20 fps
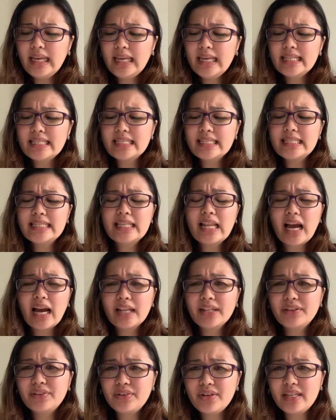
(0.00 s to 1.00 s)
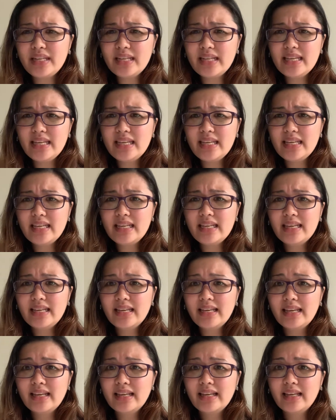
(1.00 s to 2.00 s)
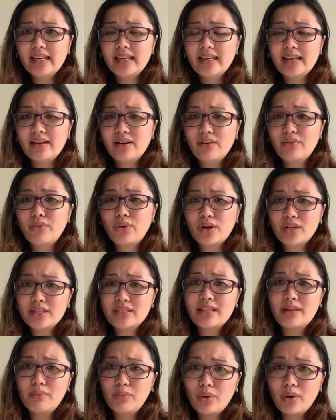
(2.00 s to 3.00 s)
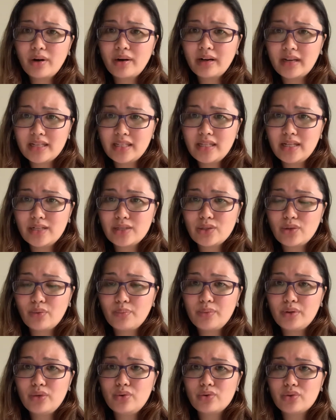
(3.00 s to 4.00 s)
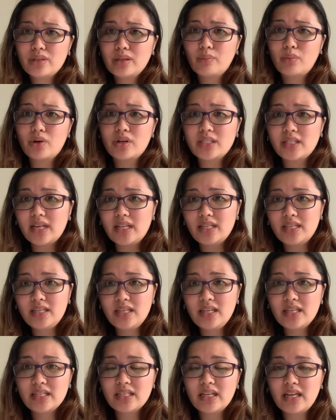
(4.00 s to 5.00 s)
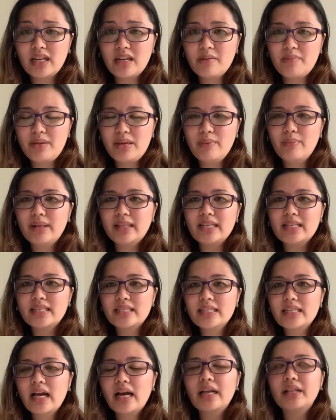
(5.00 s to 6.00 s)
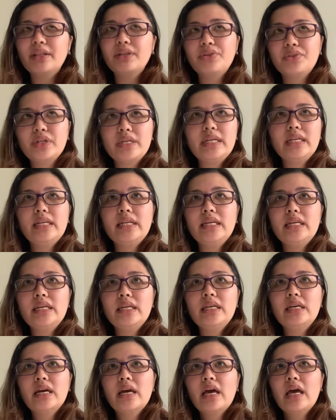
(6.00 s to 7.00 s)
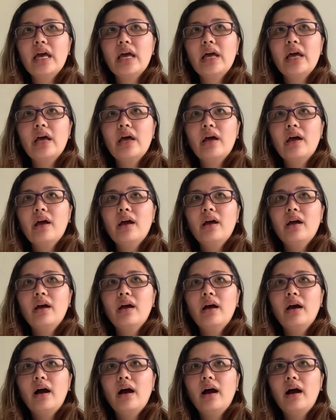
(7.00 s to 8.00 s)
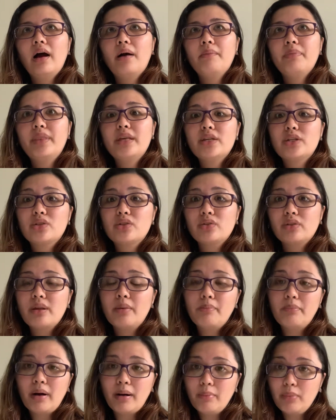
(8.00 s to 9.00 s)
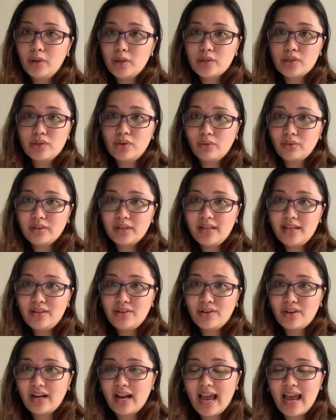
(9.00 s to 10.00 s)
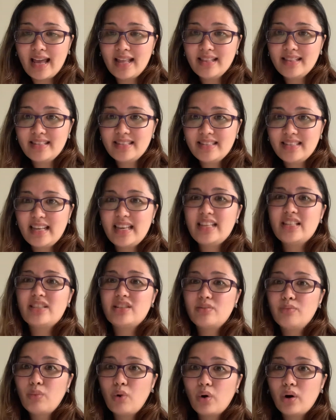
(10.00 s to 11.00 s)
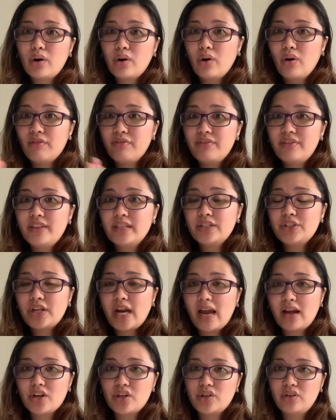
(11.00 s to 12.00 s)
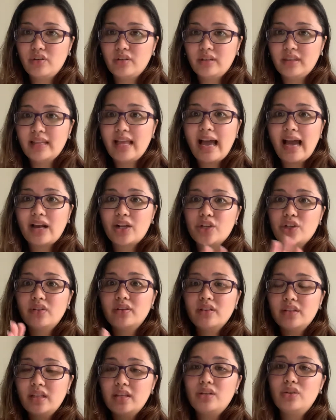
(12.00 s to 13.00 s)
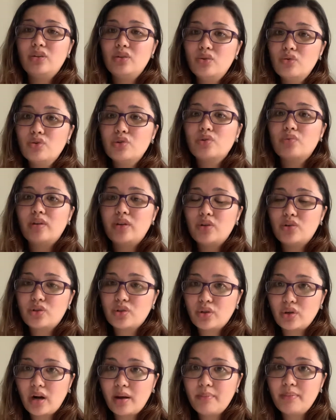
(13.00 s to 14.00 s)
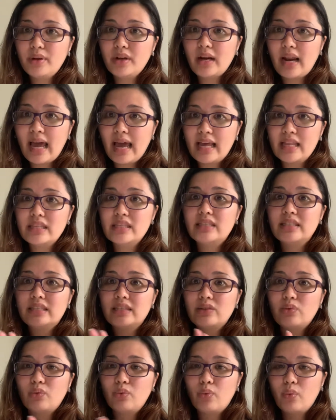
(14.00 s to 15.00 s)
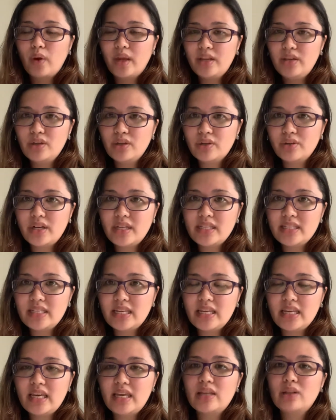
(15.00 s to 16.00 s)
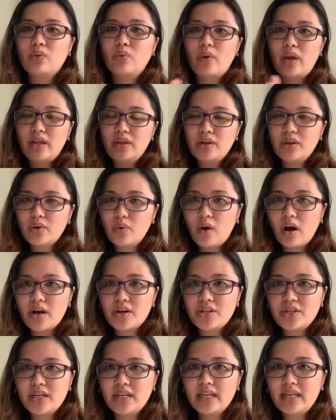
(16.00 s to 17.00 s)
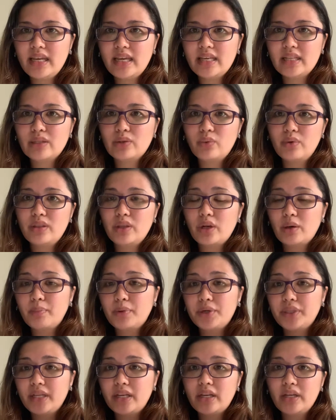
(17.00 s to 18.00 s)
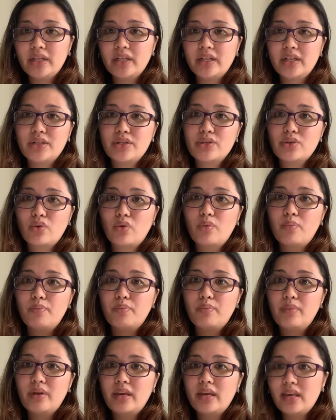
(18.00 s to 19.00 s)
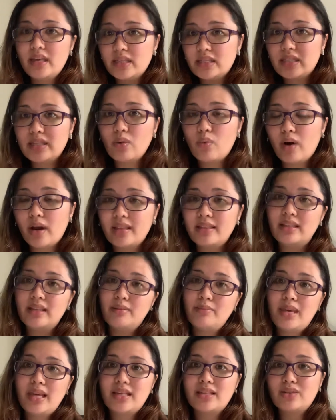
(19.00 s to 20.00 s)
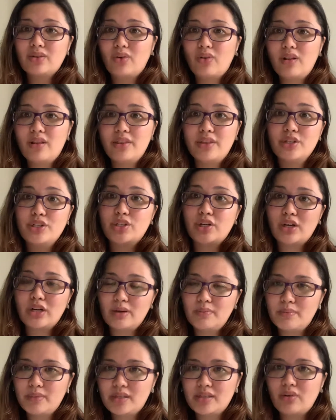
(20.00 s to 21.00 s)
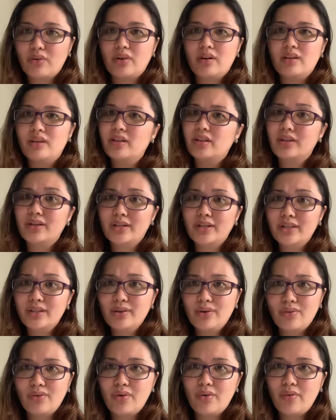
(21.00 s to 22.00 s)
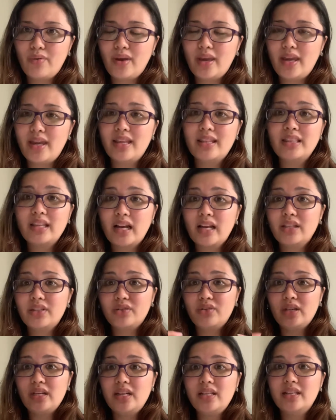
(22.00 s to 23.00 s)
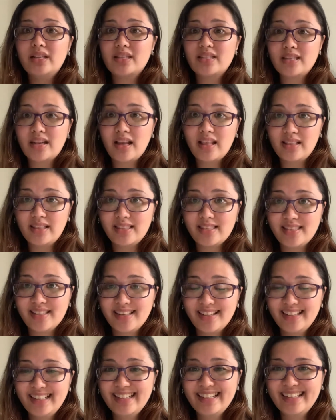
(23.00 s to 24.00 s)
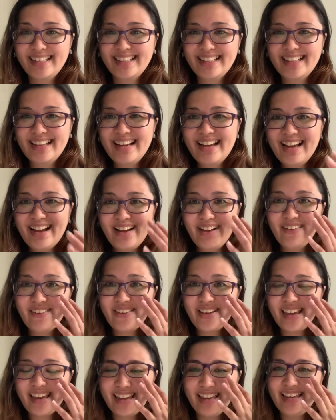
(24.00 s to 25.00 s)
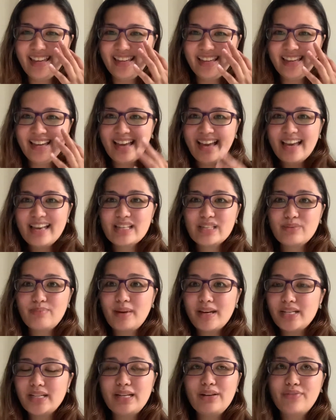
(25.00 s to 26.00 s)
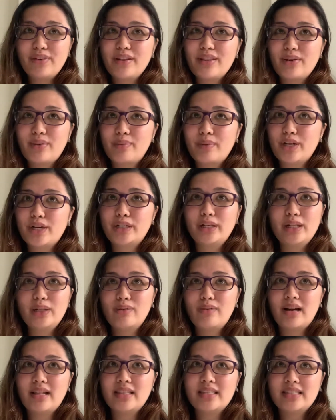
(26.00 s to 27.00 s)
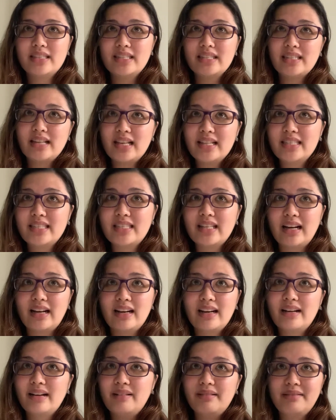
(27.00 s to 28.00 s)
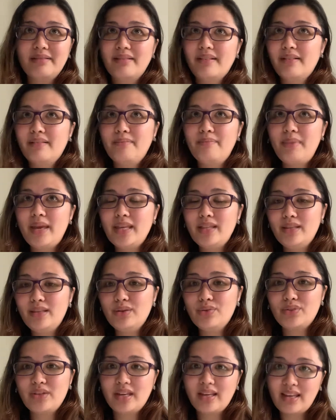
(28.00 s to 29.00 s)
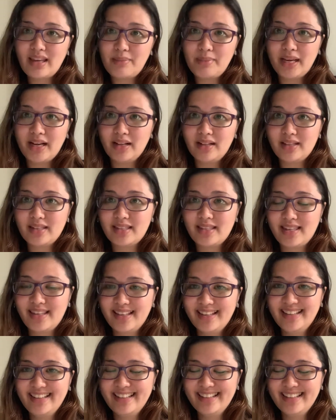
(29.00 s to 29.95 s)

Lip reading: It's not really, of course, the more Castile soap you use, the more sudsy it's gonna be, but it's not really, the bubbles don't clean your hands. It's more of the traction, the action that you use when you scrub your hands, when you're rinsing it, when you're washing it with your particular soap, is the one that makes all the germs or the dirt go away, and not really the suds. Okay? Especially for the commercial ones, the suds are made using chemicals.